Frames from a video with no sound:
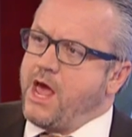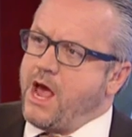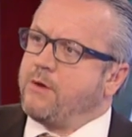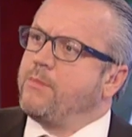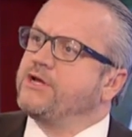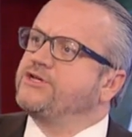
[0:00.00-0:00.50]

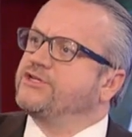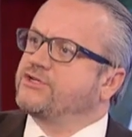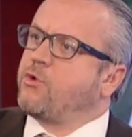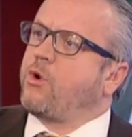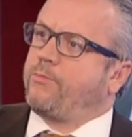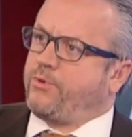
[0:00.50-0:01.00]
How much is
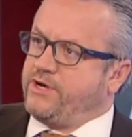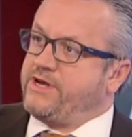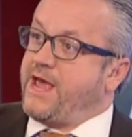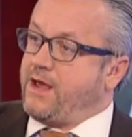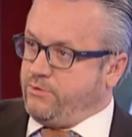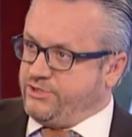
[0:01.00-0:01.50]
corporate
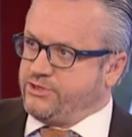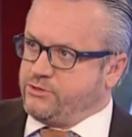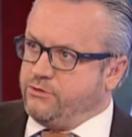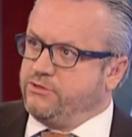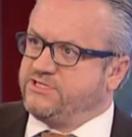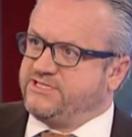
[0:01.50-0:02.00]
debt, which
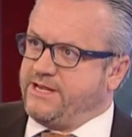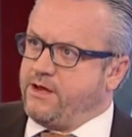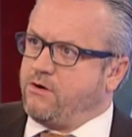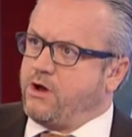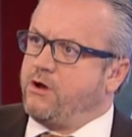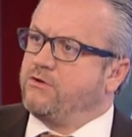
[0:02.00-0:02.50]
includes
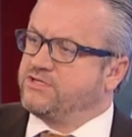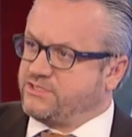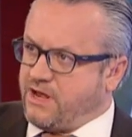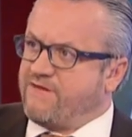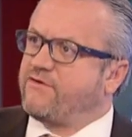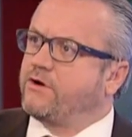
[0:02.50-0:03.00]
CLOs,
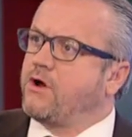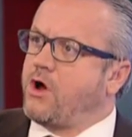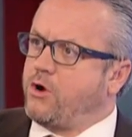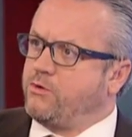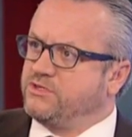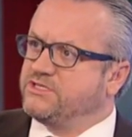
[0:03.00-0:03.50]
levered
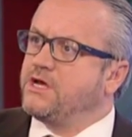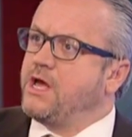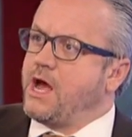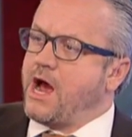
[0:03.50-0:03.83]
loans,